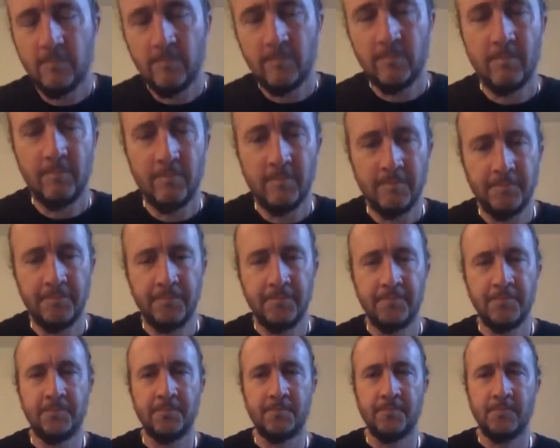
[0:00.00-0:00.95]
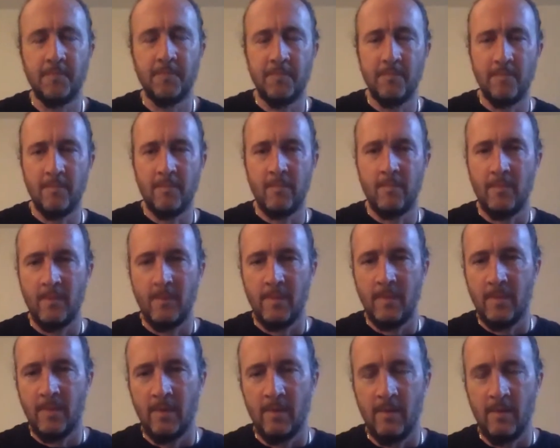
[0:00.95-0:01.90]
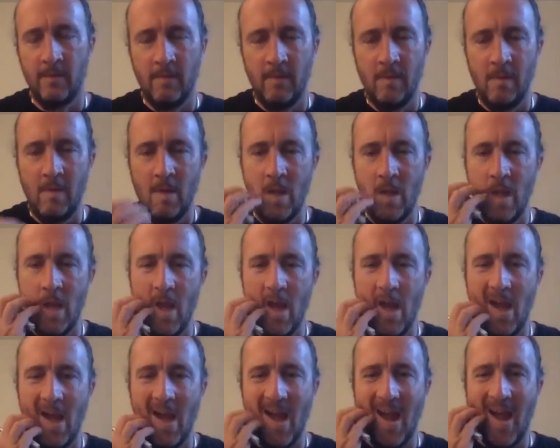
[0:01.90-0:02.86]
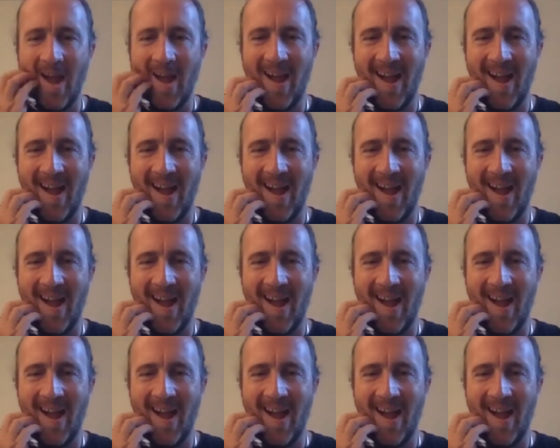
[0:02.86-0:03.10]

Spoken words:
But I wanted to ask you a little bit, where does